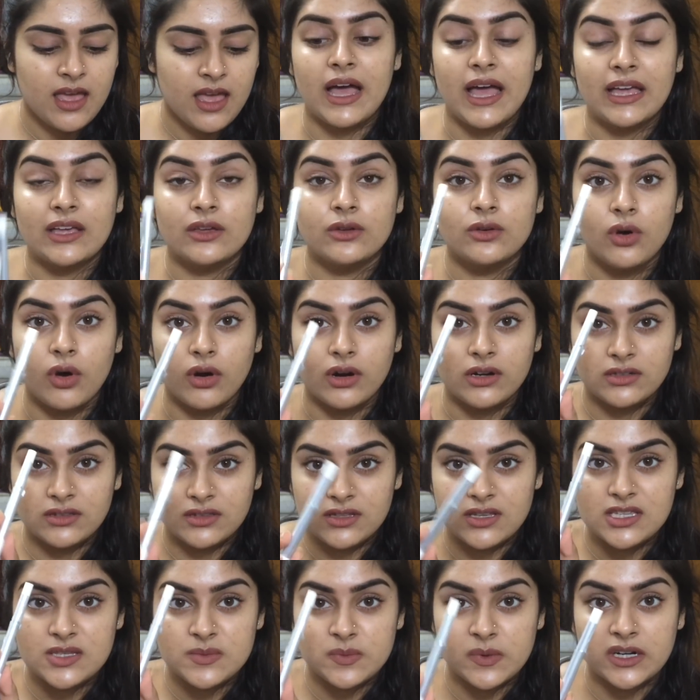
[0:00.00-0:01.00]
I got
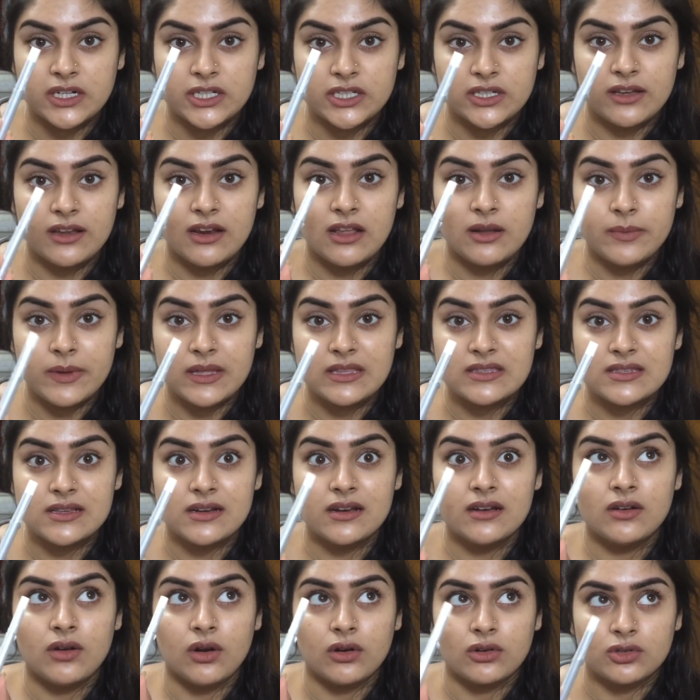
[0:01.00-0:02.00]
this particular pencil
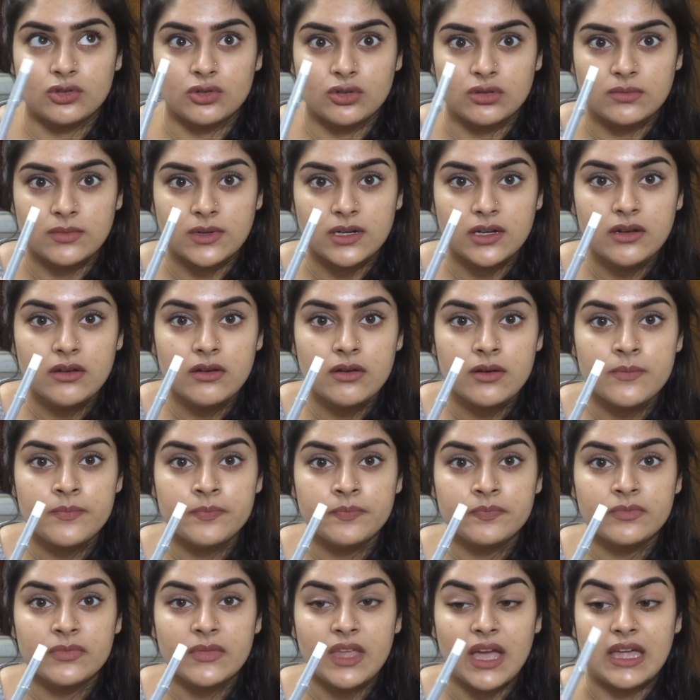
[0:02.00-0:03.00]
in October
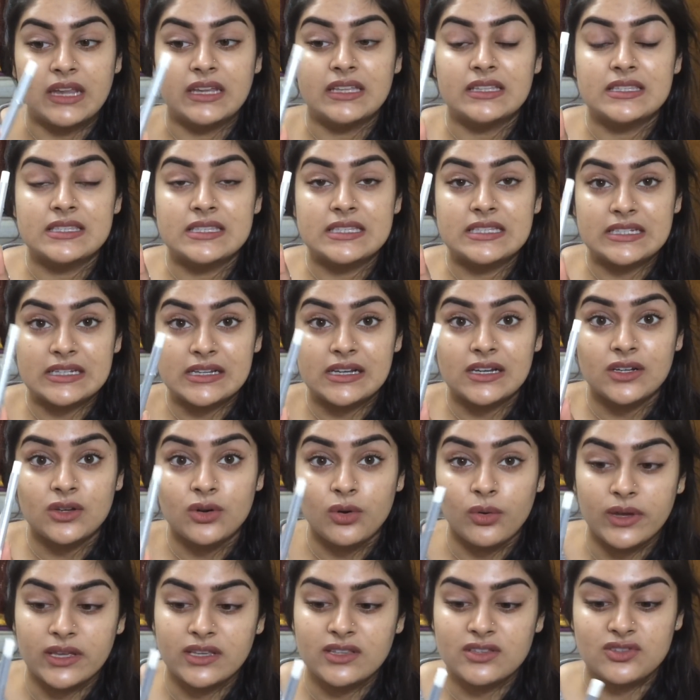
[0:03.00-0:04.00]
and it's still
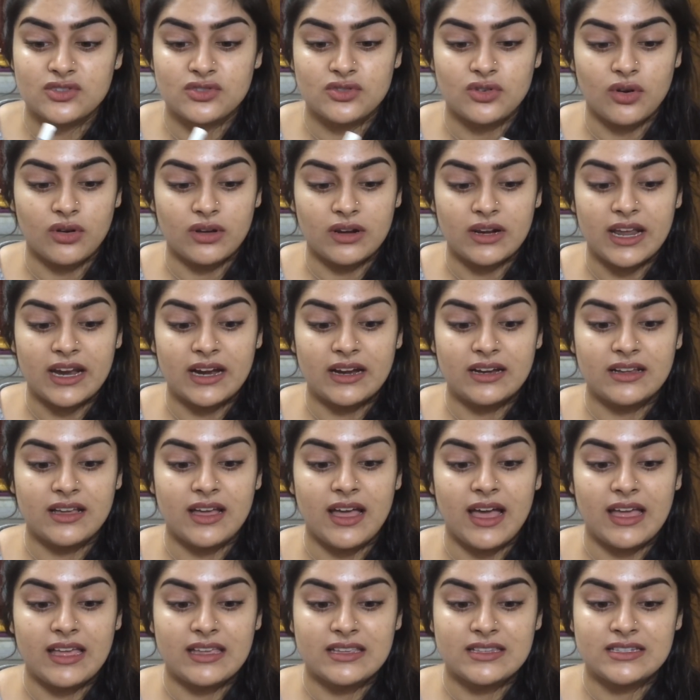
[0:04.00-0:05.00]
going strong. Like
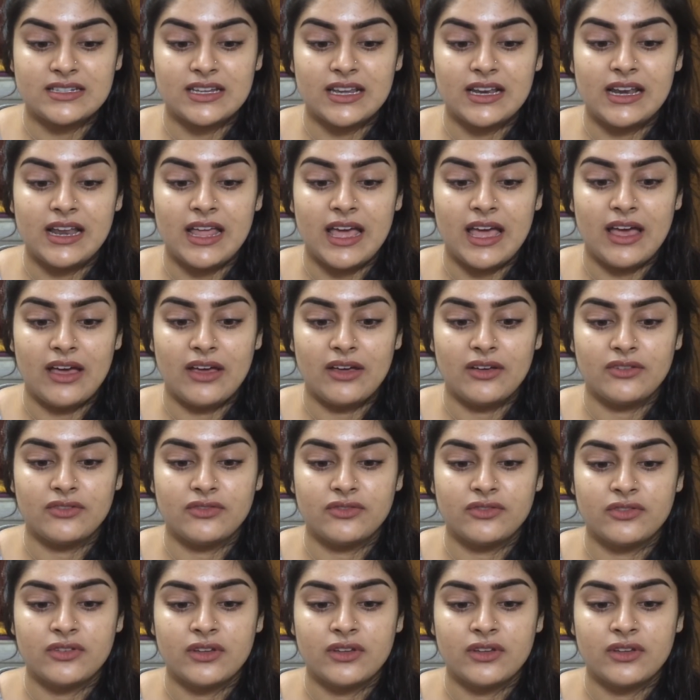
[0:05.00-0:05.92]
I still have,